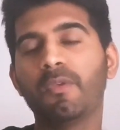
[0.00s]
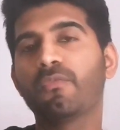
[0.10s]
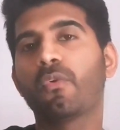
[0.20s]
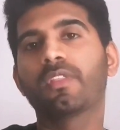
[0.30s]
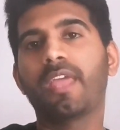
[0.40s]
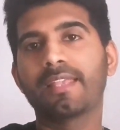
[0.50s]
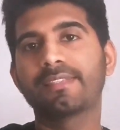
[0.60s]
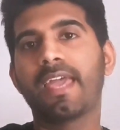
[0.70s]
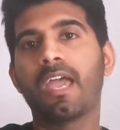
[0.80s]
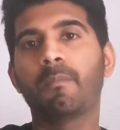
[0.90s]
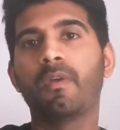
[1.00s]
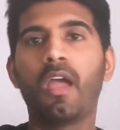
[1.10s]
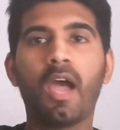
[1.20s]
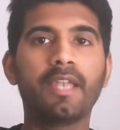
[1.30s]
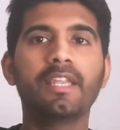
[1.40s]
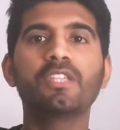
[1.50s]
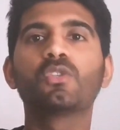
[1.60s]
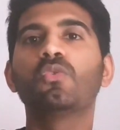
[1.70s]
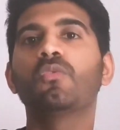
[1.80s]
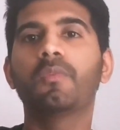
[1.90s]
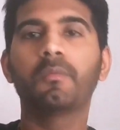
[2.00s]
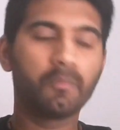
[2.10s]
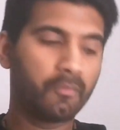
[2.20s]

before the exam. At least 2